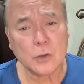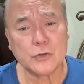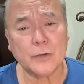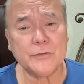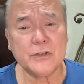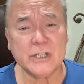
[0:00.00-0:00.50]

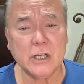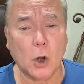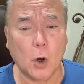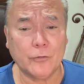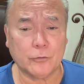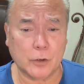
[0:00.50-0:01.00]
So if you see an
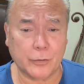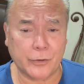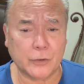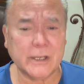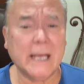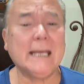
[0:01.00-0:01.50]
overgrowth of
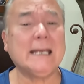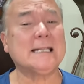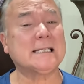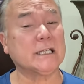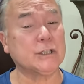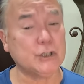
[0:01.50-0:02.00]
those, it
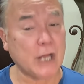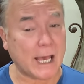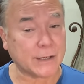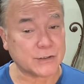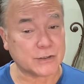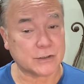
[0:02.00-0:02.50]

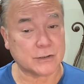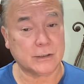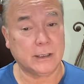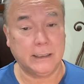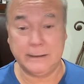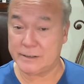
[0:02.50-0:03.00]
suggests,
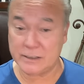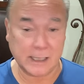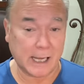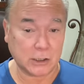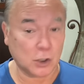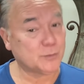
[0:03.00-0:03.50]
doesn't
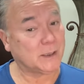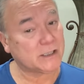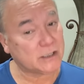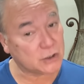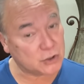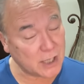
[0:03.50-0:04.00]
diagnose, but it
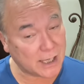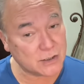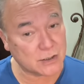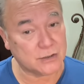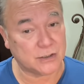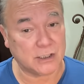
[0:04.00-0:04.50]

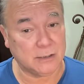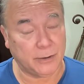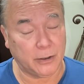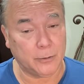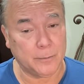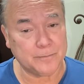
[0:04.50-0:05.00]
suggests
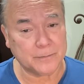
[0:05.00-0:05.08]
SIBO.